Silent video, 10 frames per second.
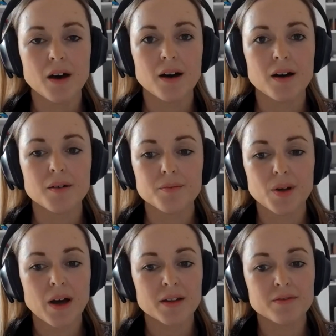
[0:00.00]

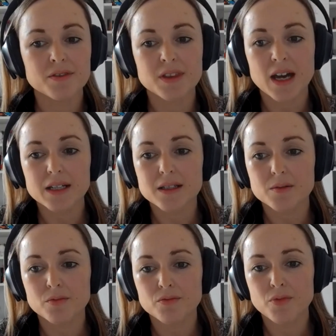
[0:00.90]
And
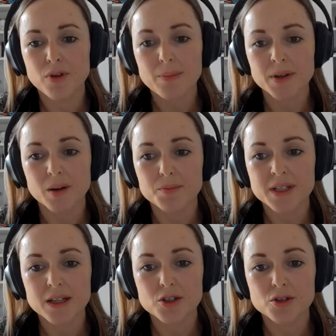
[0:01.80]
that's wrapping up
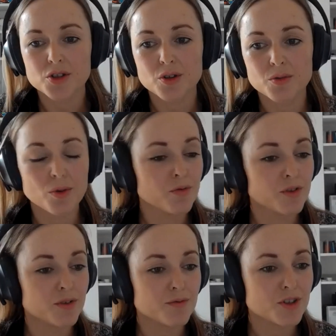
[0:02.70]
section 2.
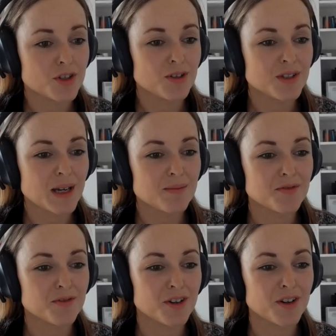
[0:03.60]
Over to you,
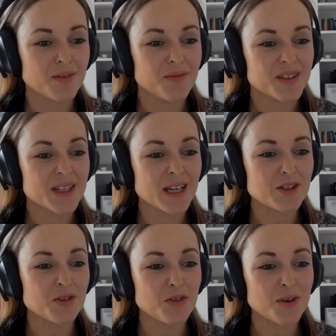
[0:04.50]
Debs, for
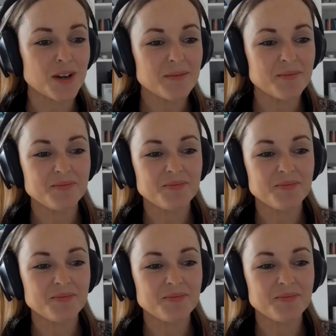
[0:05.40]
section 3.